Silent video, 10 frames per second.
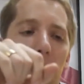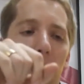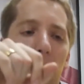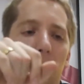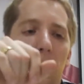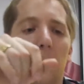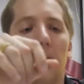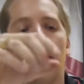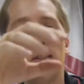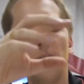Um, uh, that
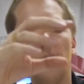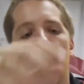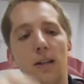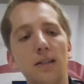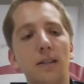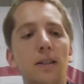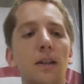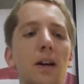means uh, this has a